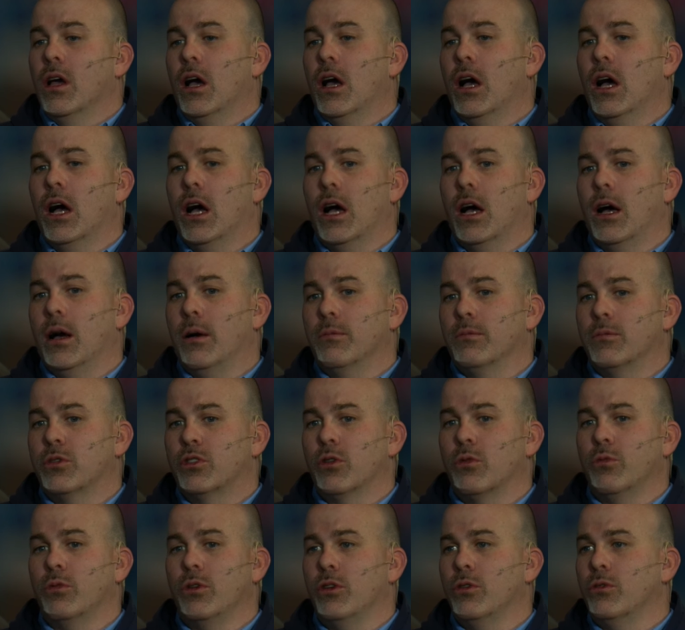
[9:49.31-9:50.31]
Um,
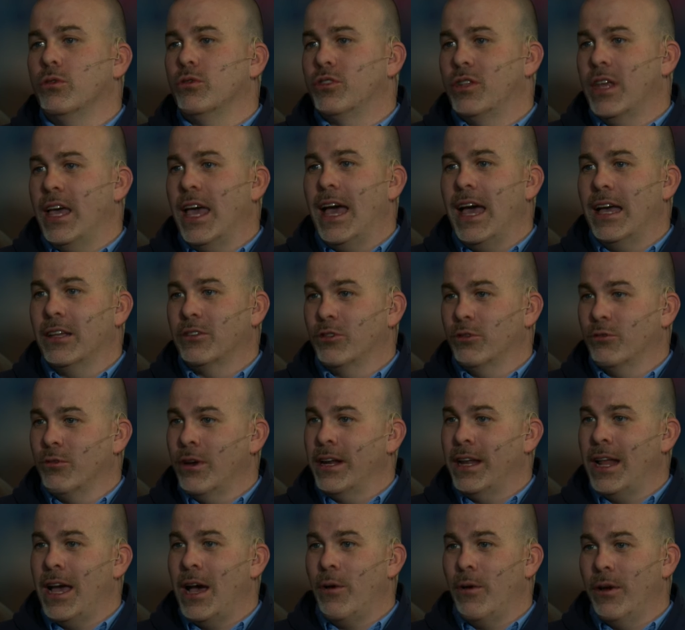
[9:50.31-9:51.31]
so we use that. So
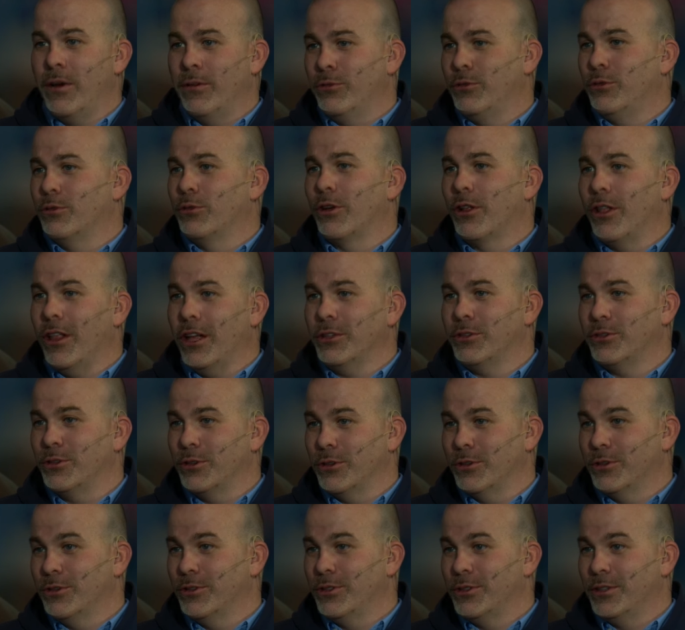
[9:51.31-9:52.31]
right now I have two
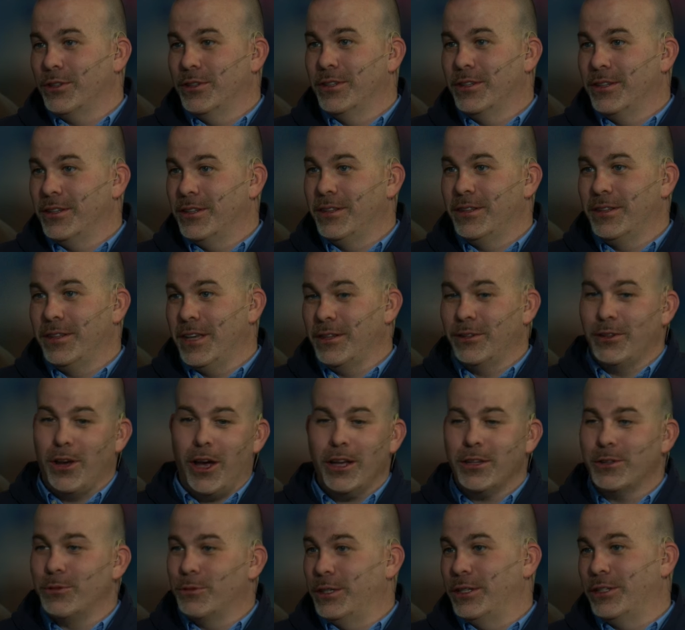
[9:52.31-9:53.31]
clusters. They
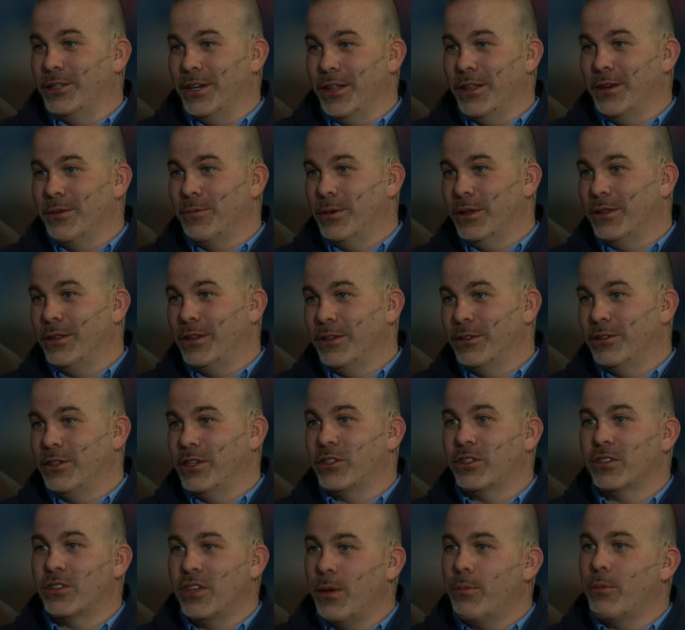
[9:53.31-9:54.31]
talk to each other, but they're yeah.
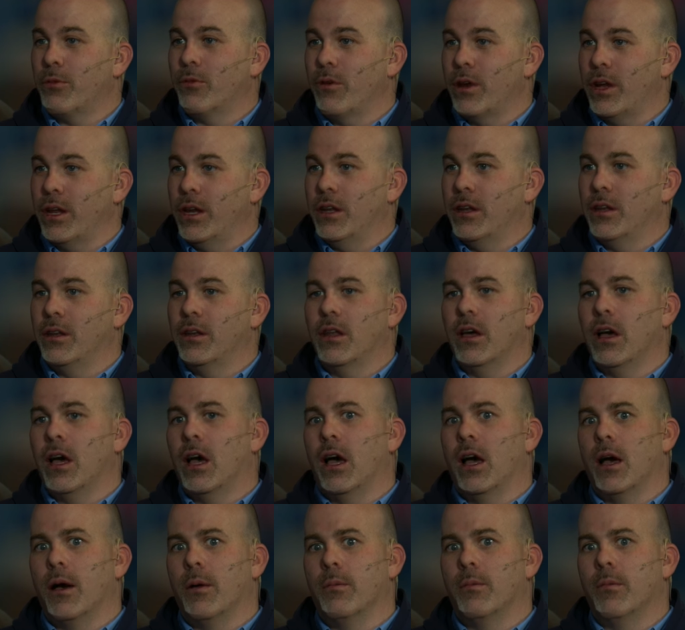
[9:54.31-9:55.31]
just separated.
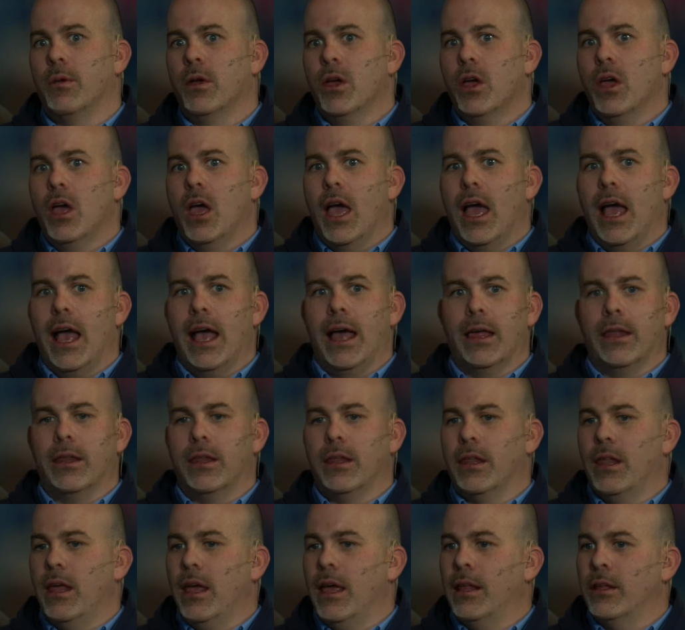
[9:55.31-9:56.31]
Um,
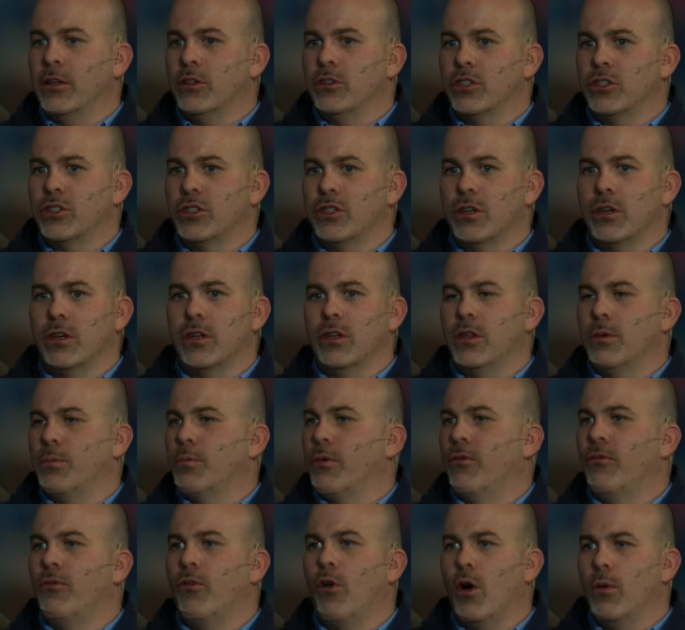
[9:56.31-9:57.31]
and and just the, the
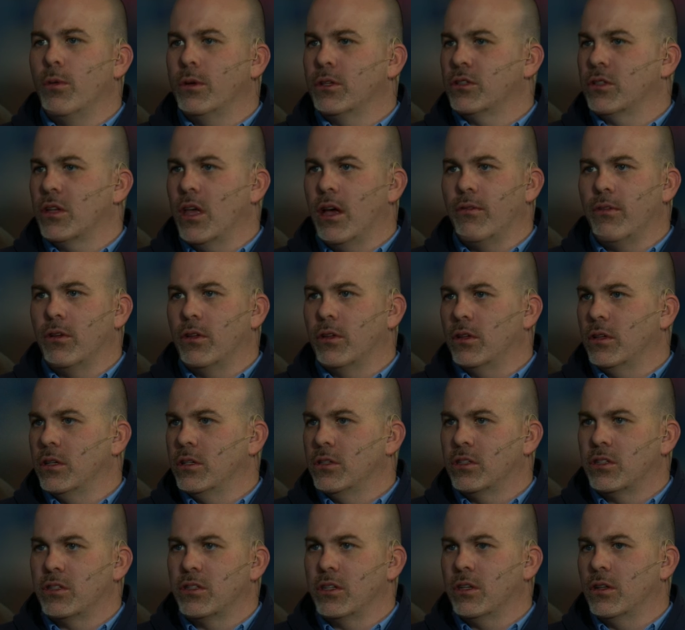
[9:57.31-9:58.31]
performance level
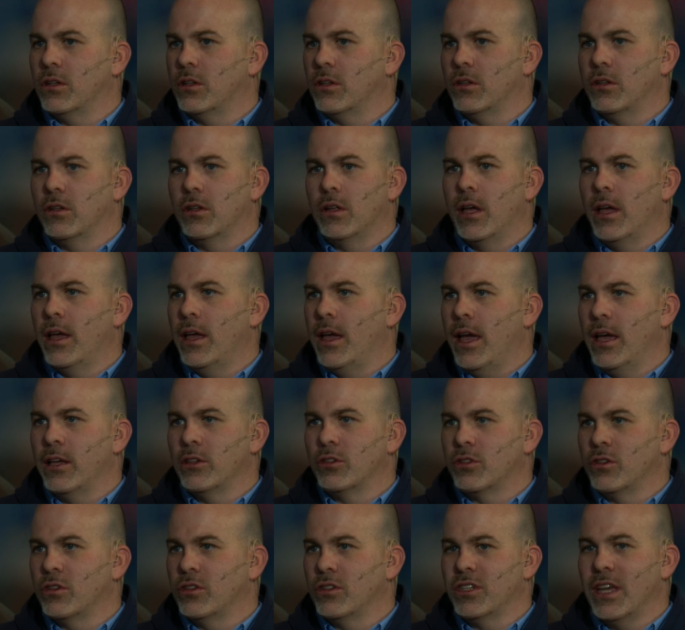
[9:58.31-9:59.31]
is still uh,
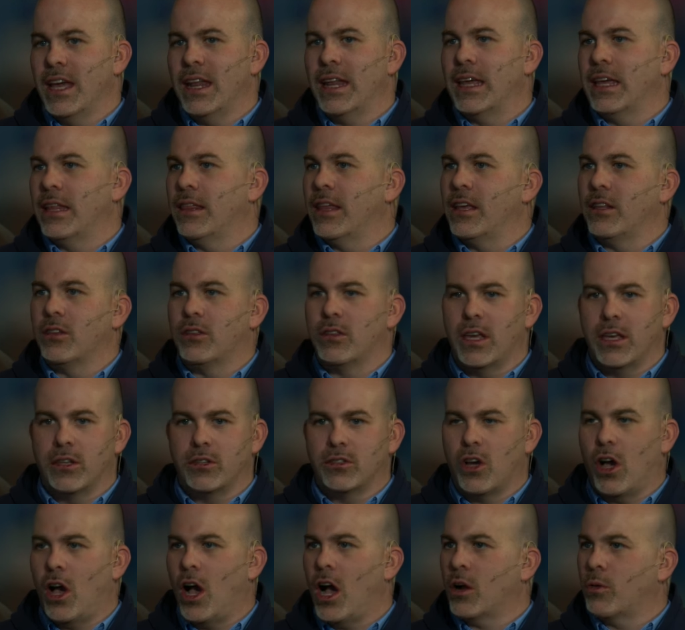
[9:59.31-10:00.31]
as good as any. And they, they
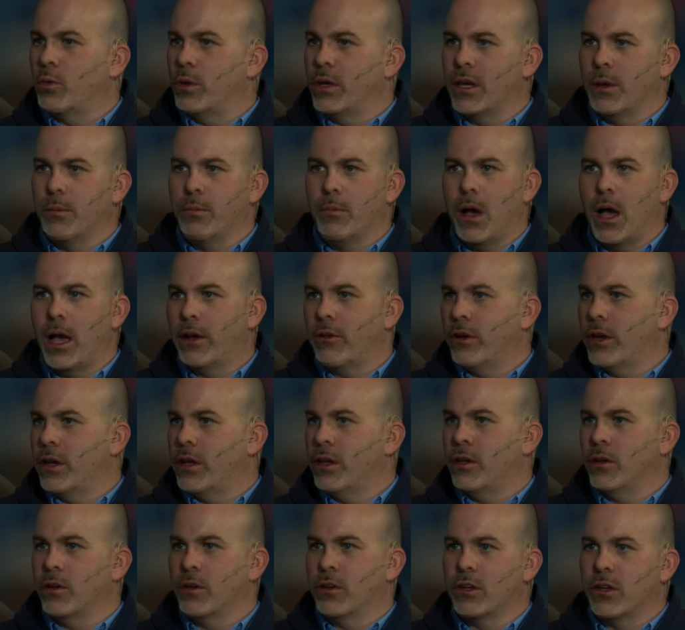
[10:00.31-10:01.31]
talk. We can
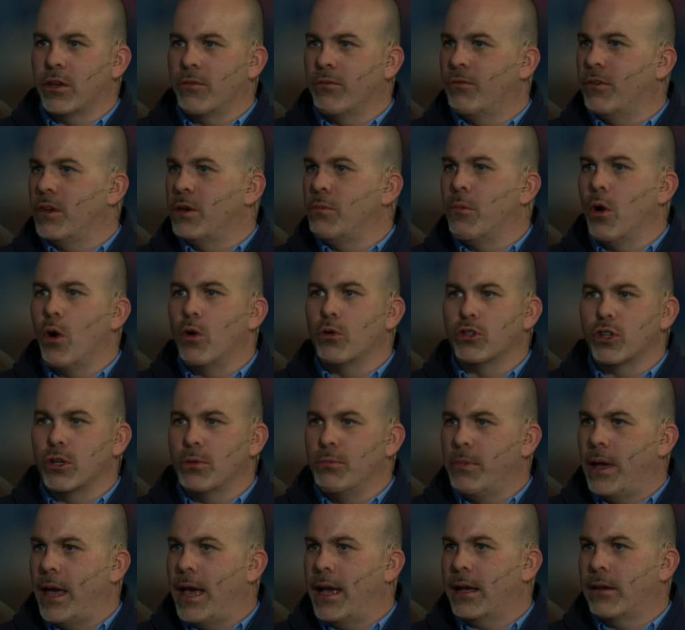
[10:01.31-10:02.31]
migrate. You know, you can
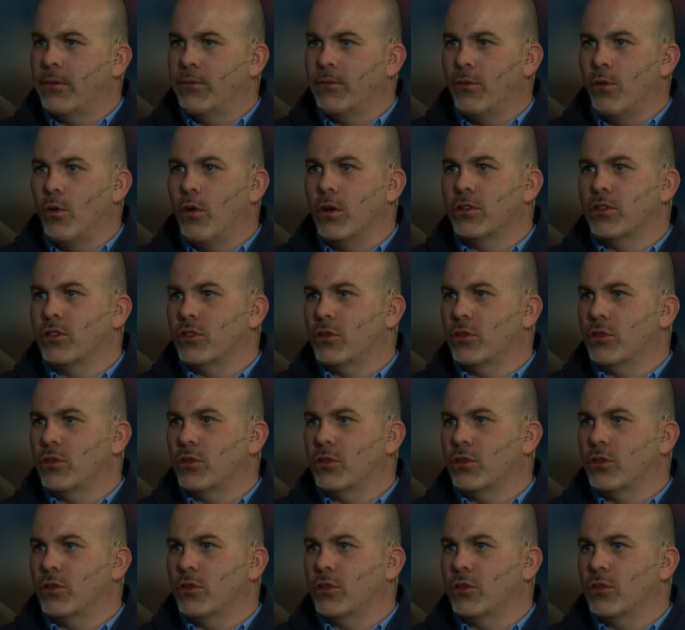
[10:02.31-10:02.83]
vMotion back and forth.